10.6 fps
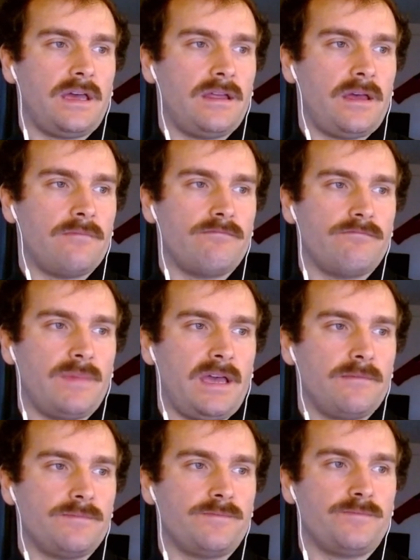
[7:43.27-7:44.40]
and
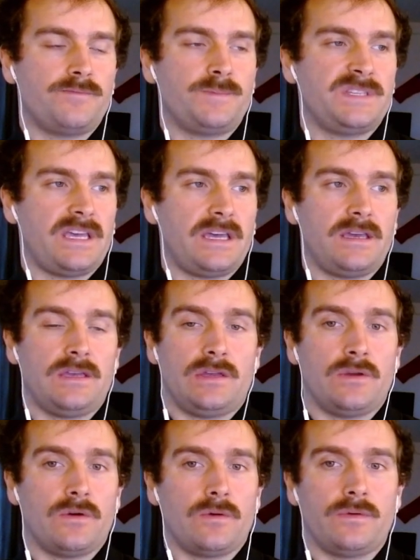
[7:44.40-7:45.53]
say
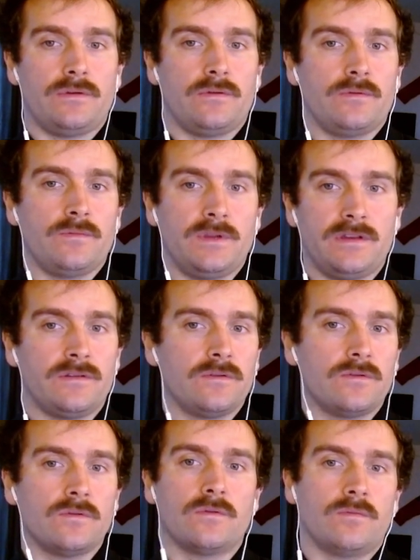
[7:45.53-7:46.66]
you need
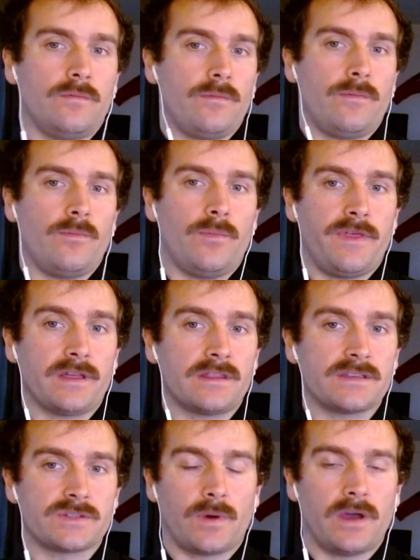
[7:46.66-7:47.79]
to think
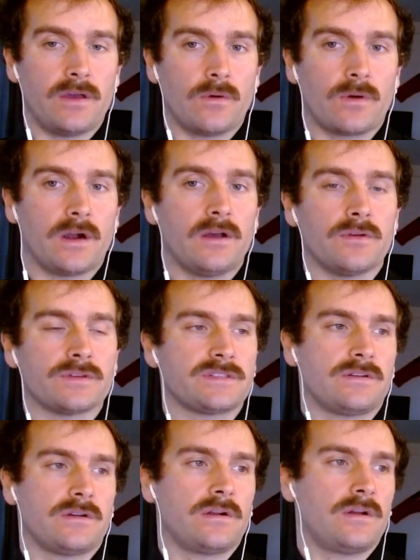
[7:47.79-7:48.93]
this way or
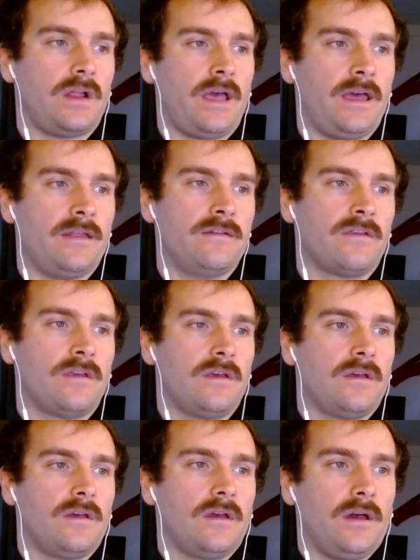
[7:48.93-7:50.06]
else, or and
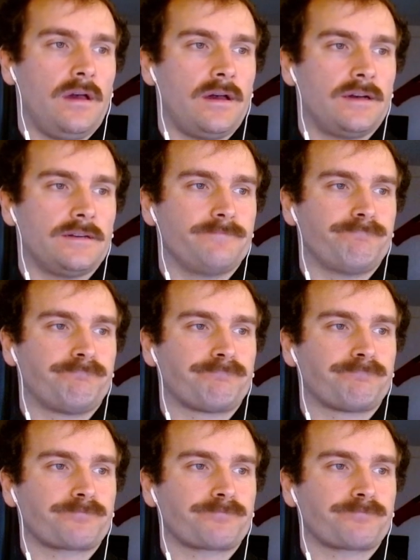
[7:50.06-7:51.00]
um,